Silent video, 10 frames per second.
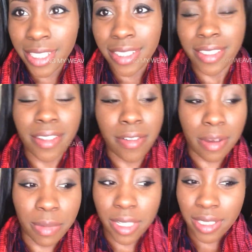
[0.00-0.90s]
So
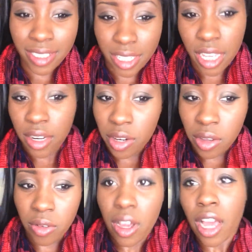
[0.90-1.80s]
I'm still kind of
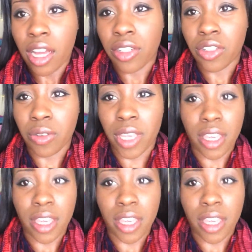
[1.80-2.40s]
new on doing